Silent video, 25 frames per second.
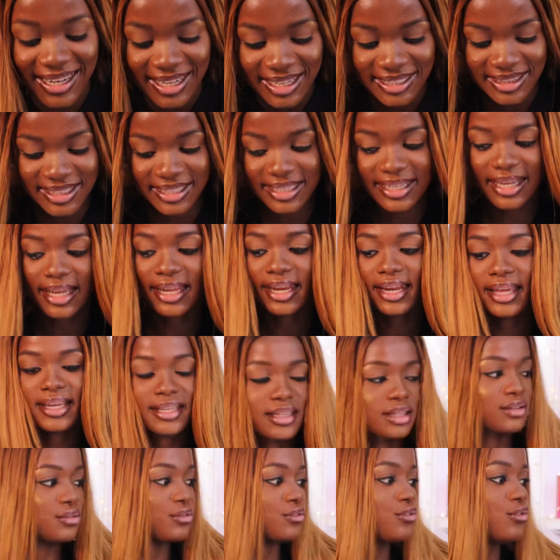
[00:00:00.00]
and I think I
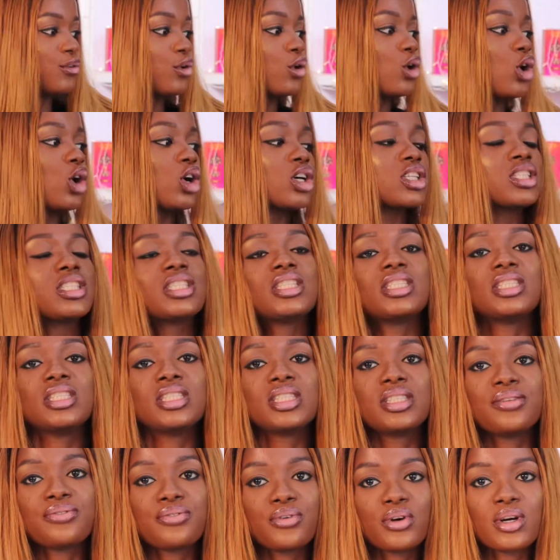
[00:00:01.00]
like the
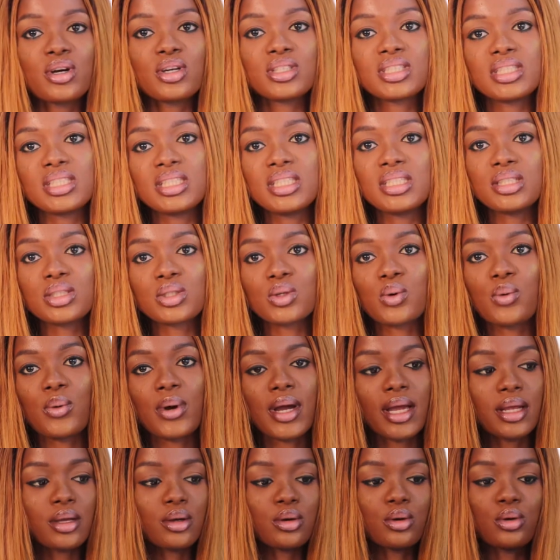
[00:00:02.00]
focusing. The focusing is
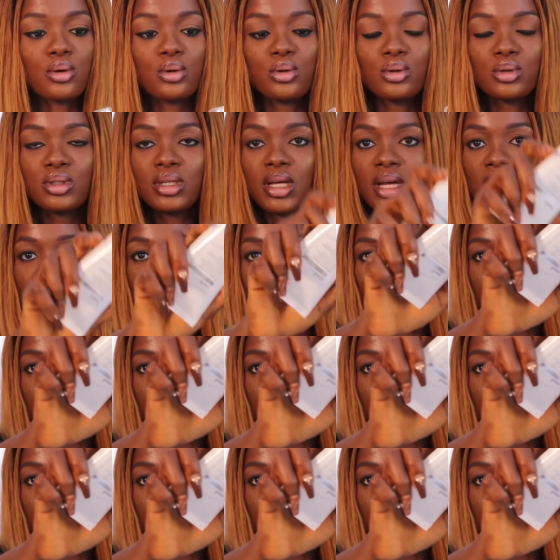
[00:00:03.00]
quite good.